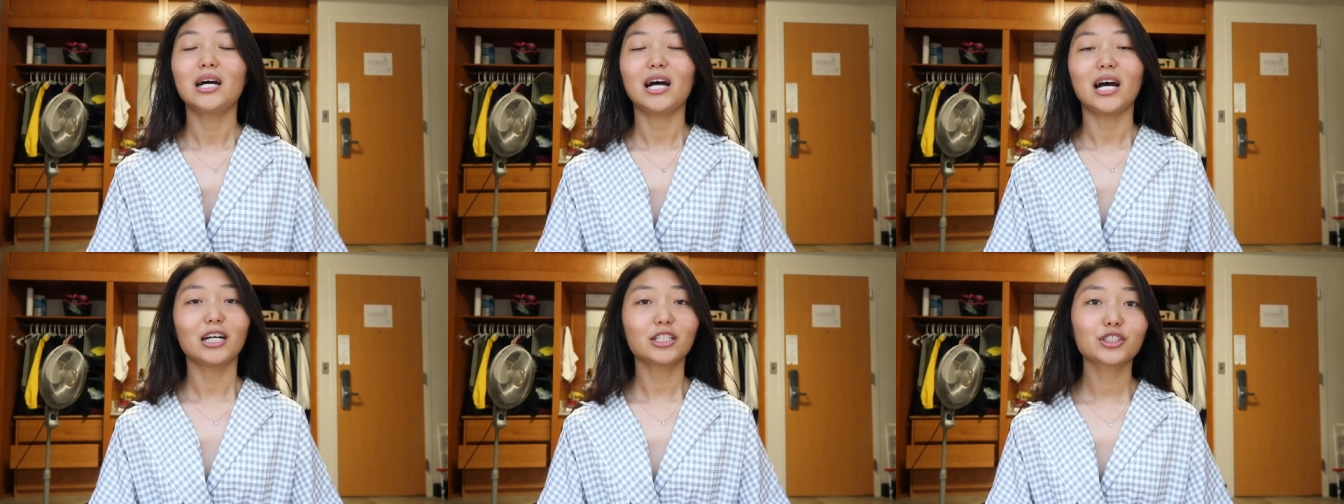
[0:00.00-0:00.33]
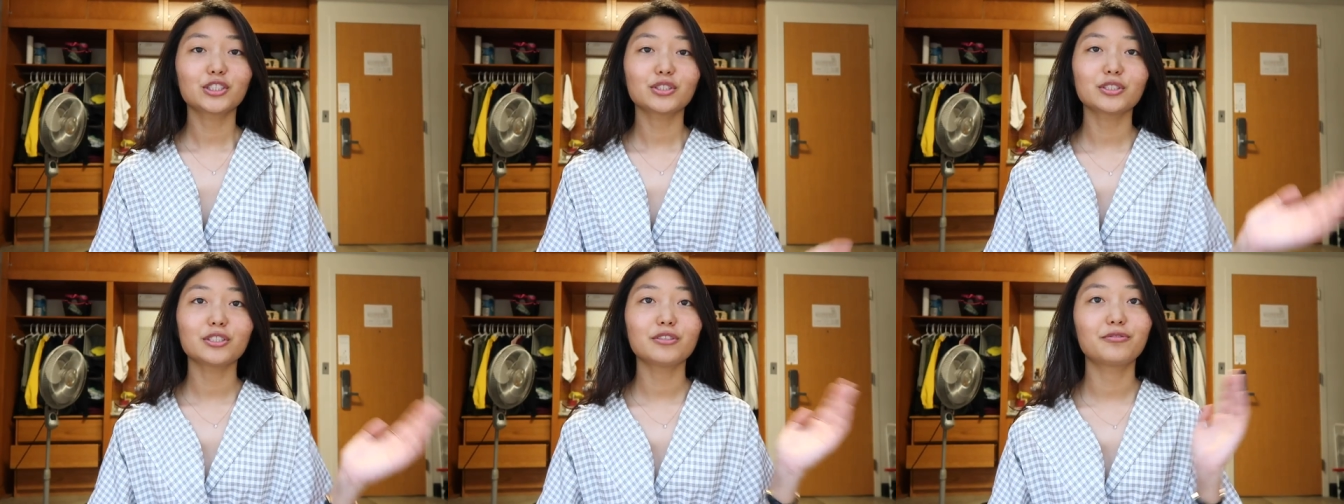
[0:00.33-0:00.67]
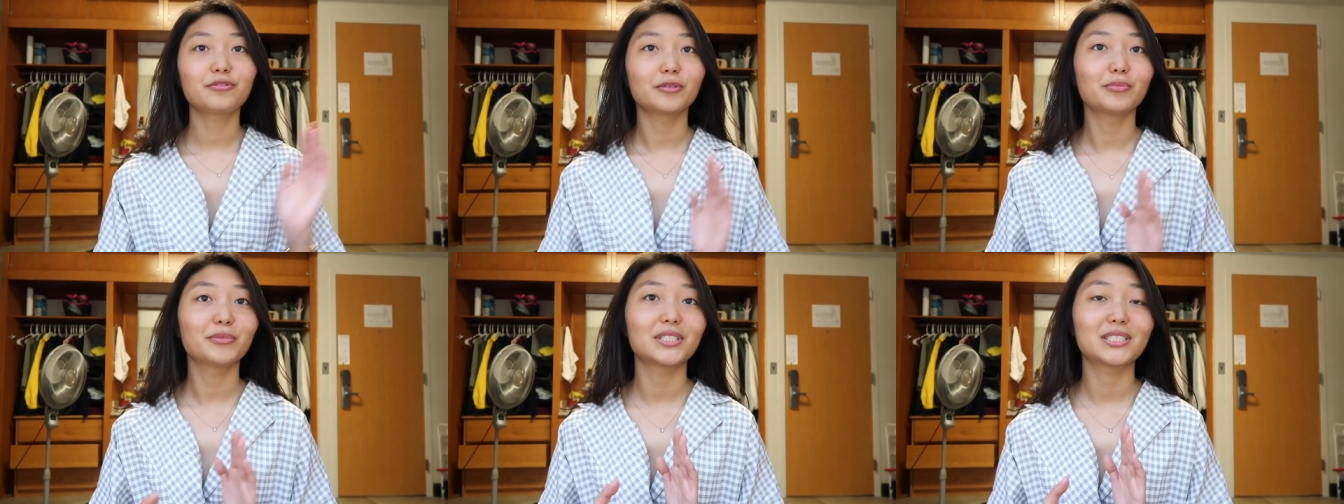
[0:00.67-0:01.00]
I actually
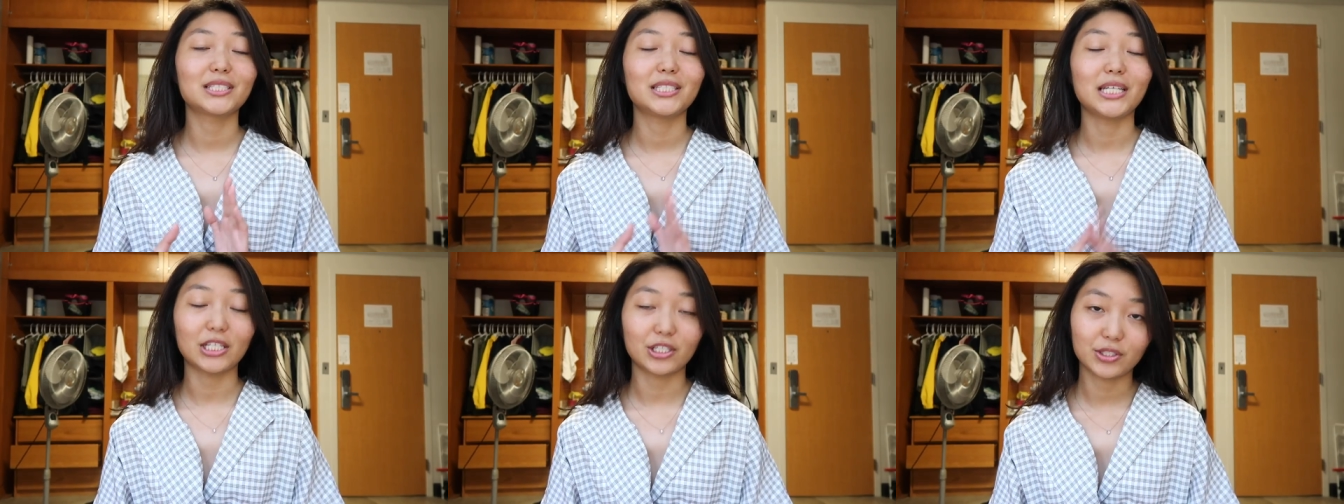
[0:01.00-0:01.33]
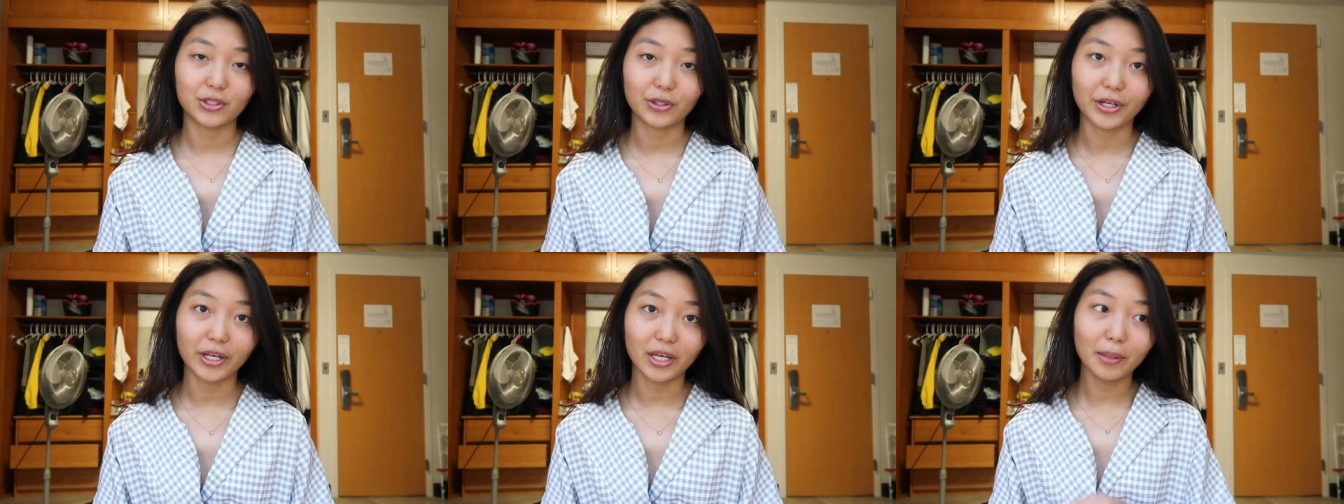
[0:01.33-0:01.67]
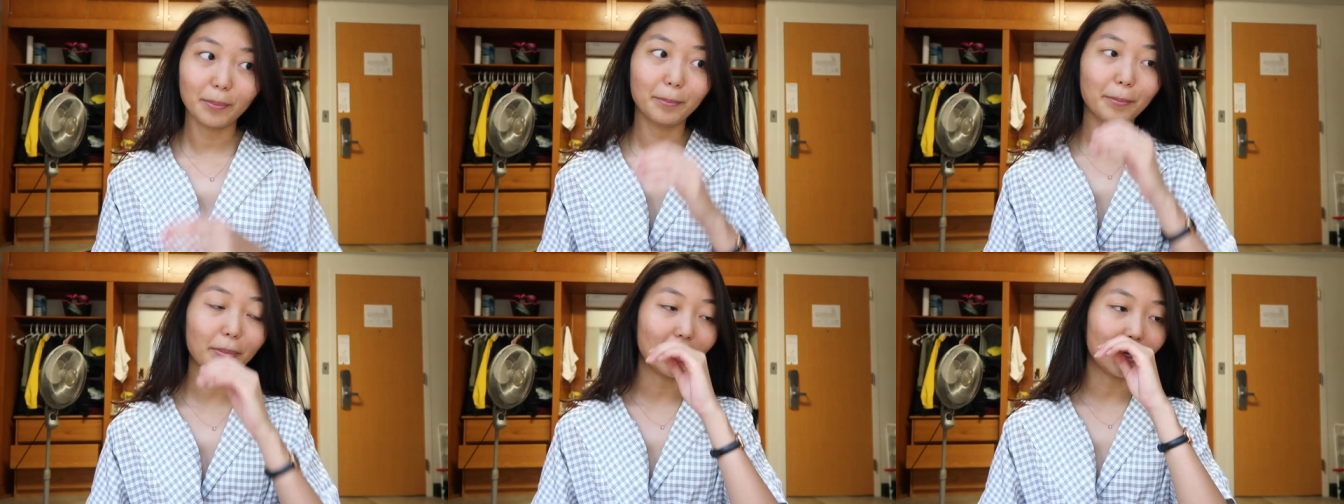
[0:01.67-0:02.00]
filmed this yesterday,
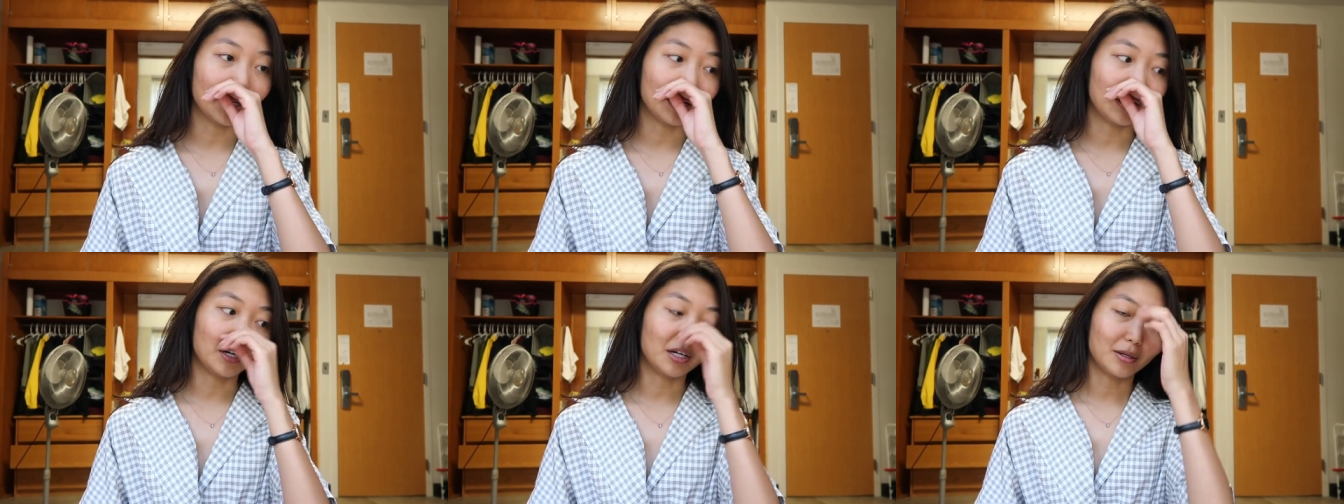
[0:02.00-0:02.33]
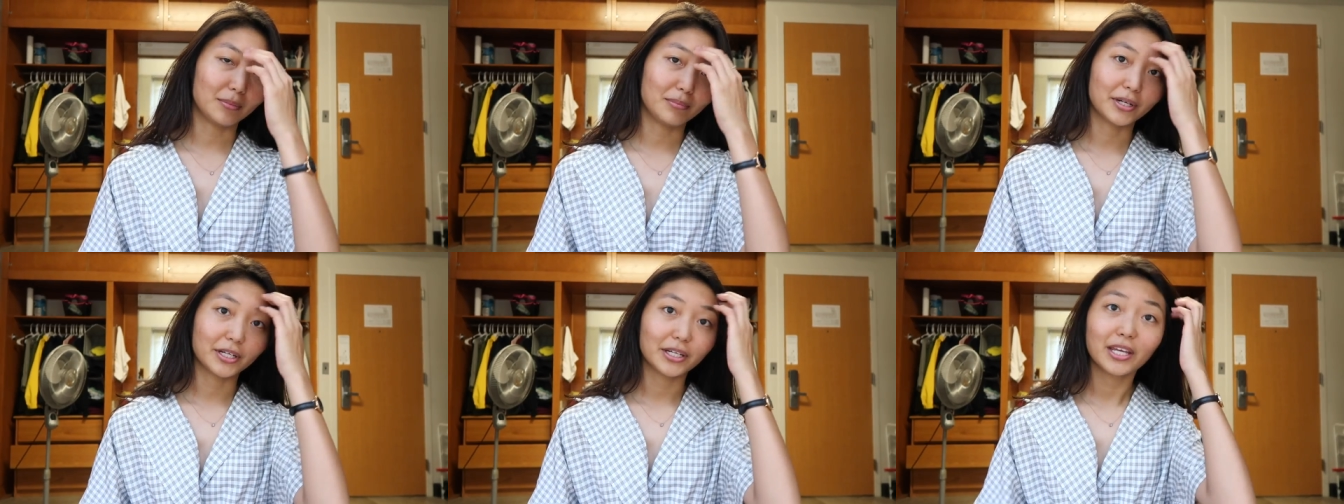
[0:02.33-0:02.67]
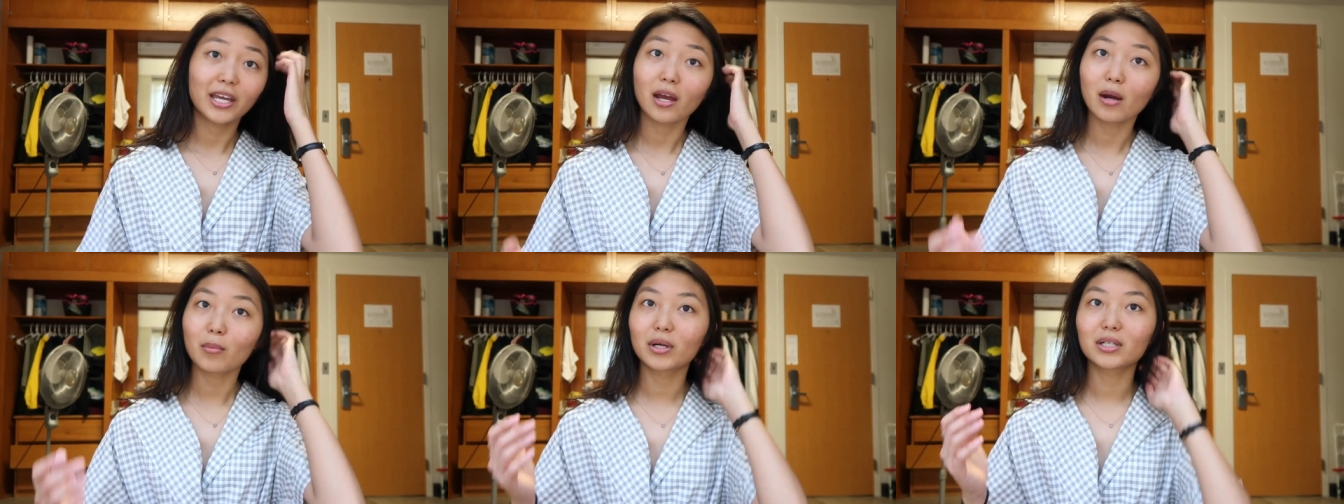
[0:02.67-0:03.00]
but um, my
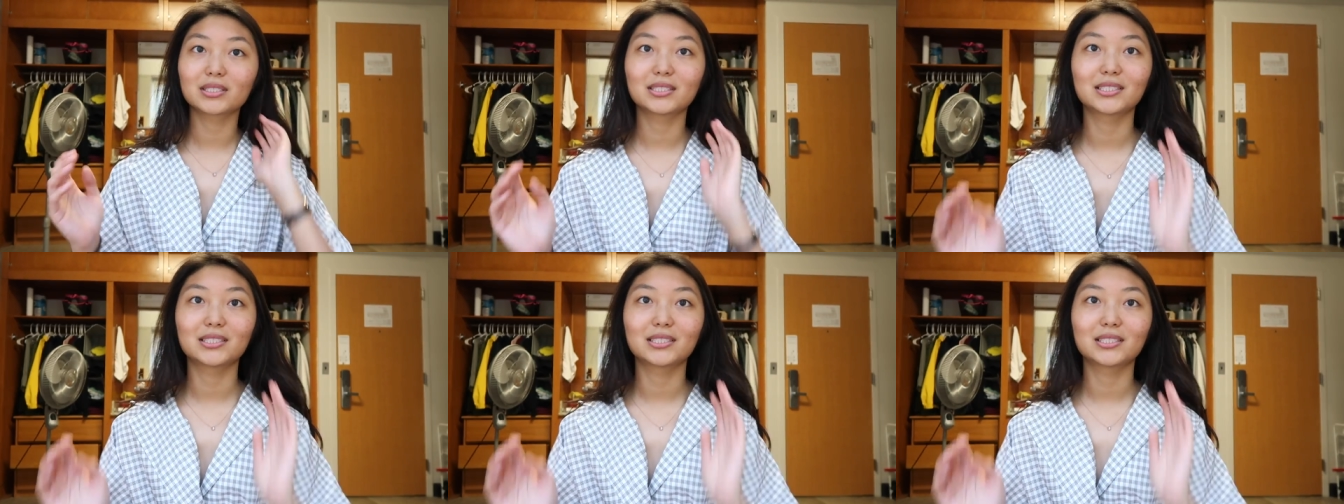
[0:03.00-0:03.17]
camera